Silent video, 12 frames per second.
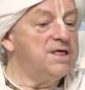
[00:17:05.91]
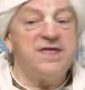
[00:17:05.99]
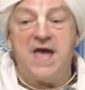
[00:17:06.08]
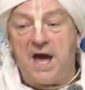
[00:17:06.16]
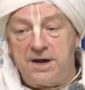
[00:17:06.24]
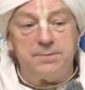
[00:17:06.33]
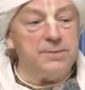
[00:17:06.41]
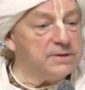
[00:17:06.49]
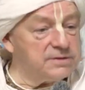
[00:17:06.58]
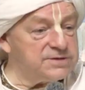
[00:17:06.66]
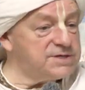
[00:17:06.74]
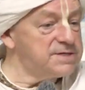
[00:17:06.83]
The
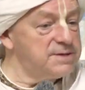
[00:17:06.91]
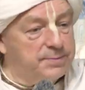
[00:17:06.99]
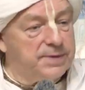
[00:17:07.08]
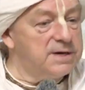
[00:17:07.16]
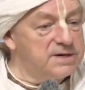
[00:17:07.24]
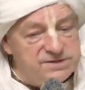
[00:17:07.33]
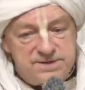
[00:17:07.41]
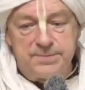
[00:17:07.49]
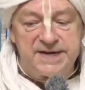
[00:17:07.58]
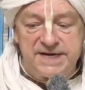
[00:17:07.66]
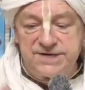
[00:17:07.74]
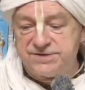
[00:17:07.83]
animals, the birds, the
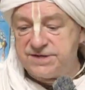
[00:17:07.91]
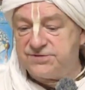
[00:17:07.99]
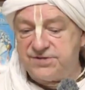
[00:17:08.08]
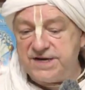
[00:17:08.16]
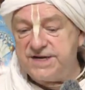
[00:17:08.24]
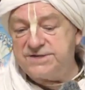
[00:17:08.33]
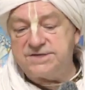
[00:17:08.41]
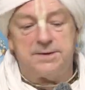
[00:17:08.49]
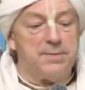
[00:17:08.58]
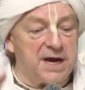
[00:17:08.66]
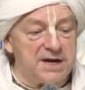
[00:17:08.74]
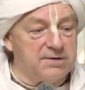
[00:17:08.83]
bees, the trees, the
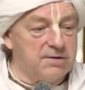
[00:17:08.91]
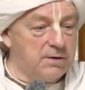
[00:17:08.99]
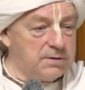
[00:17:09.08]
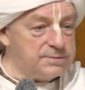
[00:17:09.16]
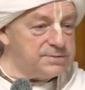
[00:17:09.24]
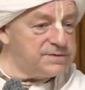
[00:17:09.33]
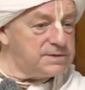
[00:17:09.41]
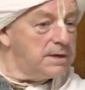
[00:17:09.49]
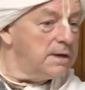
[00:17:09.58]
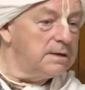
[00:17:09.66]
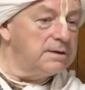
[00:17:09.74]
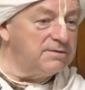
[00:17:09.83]
microbes,
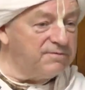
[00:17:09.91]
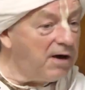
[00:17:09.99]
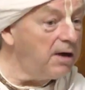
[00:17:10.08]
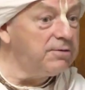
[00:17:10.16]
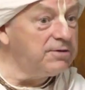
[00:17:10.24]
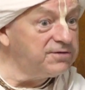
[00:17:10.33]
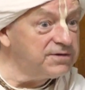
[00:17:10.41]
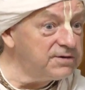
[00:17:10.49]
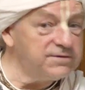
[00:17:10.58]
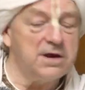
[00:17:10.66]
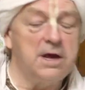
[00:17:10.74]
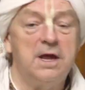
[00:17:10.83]
the
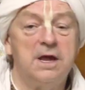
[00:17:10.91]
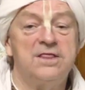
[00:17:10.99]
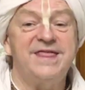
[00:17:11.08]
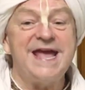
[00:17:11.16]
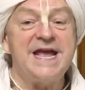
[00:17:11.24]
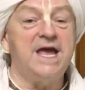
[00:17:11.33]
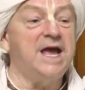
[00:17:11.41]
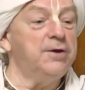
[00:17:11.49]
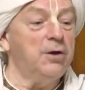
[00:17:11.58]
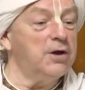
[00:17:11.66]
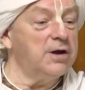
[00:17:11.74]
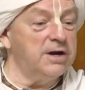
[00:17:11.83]
viruses, they
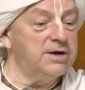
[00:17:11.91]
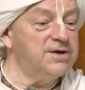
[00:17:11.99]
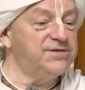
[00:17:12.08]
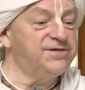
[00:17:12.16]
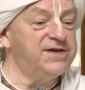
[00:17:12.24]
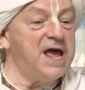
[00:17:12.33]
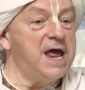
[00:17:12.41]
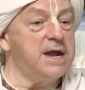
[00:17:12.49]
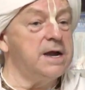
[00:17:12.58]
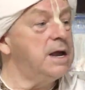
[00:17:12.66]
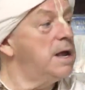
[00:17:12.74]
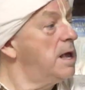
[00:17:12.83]
cannot
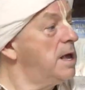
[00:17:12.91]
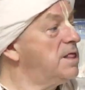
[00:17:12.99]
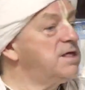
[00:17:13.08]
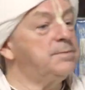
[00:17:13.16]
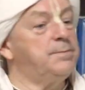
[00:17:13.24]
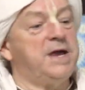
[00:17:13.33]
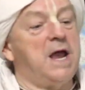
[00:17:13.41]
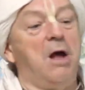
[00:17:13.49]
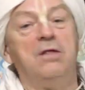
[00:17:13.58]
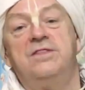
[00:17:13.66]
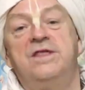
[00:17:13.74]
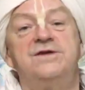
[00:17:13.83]
understand that
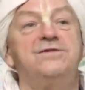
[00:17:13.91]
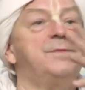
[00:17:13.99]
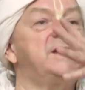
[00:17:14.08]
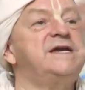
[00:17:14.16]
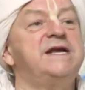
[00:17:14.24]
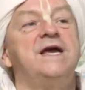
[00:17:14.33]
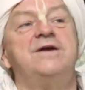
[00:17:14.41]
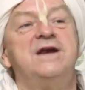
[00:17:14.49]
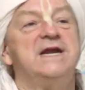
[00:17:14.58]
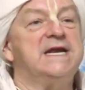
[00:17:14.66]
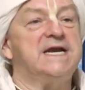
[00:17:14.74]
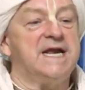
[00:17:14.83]
beyond this
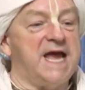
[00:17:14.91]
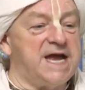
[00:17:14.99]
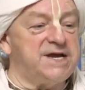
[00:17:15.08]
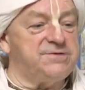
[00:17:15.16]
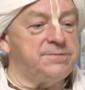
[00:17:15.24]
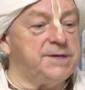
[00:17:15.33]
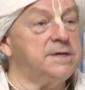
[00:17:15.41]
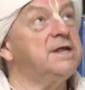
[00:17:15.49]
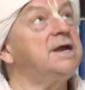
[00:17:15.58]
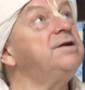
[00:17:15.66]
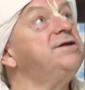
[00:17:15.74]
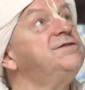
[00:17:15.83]
material engagement
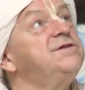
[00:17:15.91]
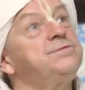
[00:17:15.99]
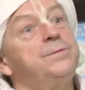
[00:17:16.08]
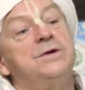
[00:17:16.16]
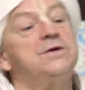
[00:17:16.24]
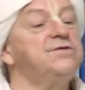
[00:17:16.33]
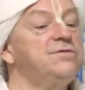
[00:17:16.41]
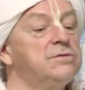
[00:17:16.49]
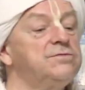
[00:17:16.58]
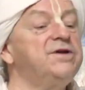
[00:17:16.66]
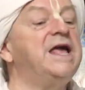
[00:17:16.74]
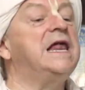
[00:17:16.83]
there is a
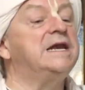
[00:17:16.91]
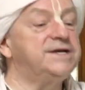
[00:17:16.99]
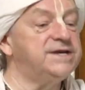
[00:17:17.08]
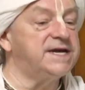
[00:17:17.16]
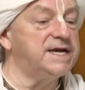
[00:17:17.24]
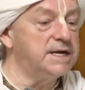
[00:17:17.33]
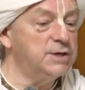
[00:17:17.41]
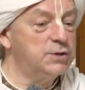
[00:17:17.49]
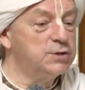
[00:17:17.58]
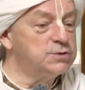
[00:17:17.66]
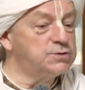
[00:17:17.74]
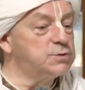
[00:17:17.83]
spiritual reality.
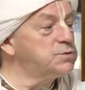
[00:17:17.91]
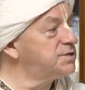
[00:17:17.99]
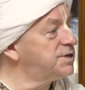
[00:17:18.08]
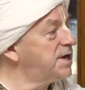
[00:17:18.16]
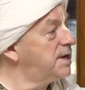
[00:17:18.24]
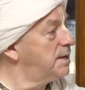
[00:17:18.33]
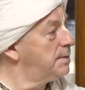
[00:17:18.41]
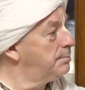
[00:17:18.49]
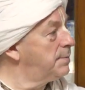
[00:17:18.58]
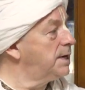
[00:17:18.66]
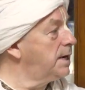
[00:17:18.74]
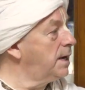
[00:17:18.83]
Sutre,
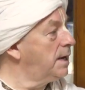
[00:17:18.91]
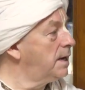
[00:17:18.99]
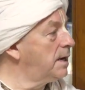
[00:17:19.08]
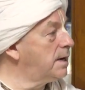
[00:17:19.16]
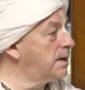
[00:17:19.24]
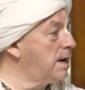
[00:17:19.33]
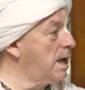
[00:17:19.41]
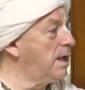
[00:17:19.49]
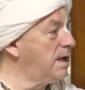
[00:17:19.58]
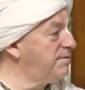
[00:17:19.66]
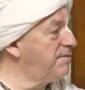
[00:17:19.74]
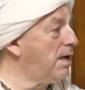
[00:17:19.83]
mani, gna,
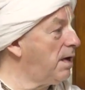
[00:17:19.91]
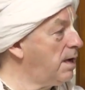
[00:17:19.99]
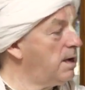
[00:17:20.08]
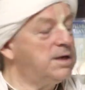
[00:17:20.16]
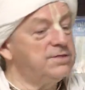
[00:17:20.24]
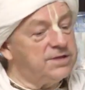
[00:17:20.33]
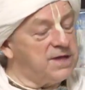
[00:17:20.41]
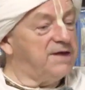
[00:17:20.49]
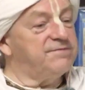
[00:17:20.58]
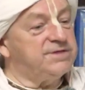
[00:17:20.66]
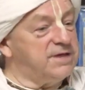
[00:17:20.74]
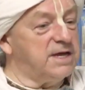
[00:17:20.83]
eva. That
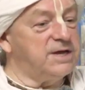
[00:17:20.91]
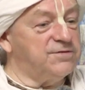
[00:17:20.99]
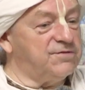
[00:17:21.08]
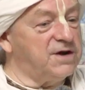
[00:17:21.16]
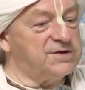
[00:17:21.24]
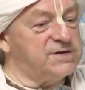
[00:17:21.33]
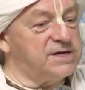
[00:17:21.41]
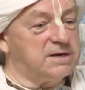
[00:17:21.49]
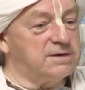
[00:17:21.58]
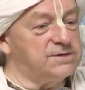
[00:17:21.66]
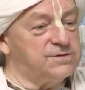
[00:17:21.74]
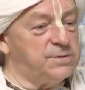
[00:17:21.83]
everything is resting
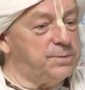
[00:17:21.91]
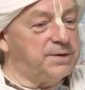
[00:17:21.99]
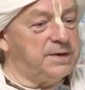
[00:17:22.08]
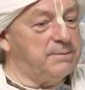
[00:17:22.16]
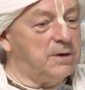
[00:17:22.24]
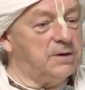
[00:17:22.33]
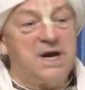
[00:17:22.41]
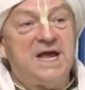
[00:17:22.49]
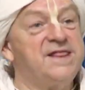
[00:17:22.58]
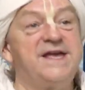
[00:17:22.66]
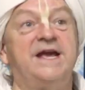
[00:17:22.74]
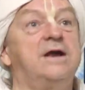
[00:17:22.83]
on the Supreme Lord.
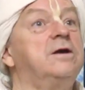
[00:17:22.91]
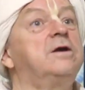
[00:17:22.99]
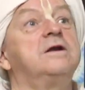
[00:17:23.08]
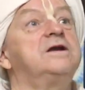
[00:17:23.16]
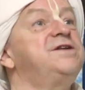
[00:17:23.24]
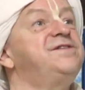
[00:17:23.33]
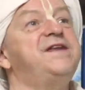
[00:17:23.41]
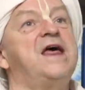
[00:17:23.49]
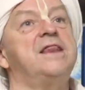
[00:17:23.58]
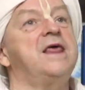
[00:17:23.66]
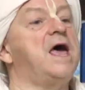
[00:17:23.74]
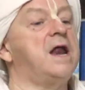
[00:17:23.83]
They cannot
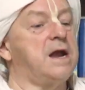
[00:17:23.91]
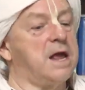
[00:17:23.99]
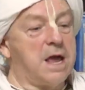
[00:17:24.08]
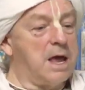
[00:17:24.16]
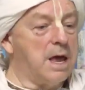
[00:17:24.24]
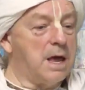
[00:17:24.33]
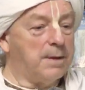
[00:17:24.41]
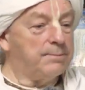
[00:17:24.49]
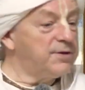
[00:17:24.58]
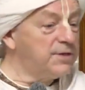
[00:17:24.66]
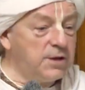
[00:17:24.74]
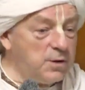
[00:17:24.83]
understand that.
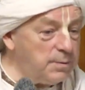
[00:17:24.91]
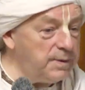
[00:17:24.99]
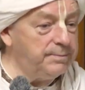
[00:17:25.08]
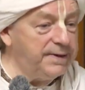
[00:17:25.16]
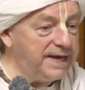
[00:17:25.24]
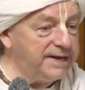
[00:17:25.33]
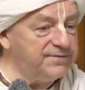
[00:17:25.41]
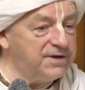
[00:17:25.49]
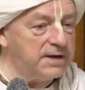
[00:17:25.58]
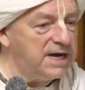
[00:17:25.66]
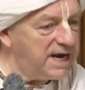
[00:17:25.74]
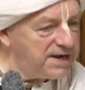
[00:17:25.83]
But the human beings
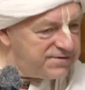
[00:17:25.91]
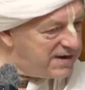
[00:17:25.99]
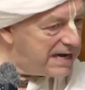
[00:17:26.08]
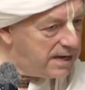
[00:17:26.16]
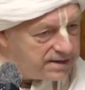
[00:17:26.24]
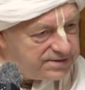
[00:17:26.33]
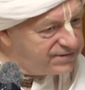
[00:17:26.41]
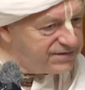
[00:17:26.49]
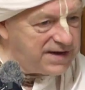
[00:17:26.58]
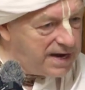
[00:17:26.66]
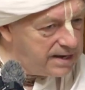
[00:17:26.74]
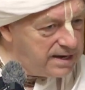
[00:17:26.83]
can easily
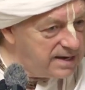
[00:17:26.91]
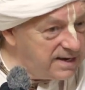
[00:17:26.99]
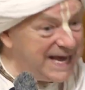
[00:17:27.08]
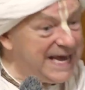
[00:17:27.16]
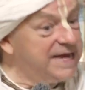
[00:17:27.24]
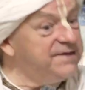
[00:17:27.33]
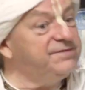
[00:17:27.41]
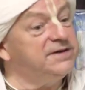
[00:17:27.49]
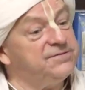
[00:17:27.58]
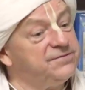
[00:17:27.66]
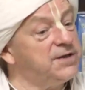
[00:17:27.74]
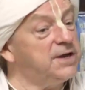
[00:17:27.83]
understand it, even
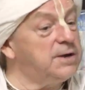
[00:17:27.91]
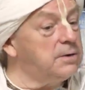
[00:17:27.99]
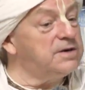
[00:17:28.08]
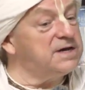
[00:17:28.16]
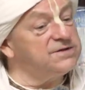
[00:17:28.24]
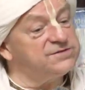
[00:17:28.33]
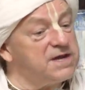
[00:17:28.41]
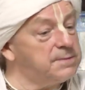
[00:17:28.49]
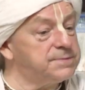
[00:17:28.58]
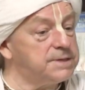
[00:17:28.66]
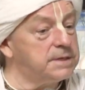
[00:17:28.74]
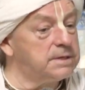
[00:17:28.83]
if they don't
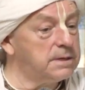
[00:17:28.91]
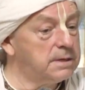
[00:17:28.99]
accept it.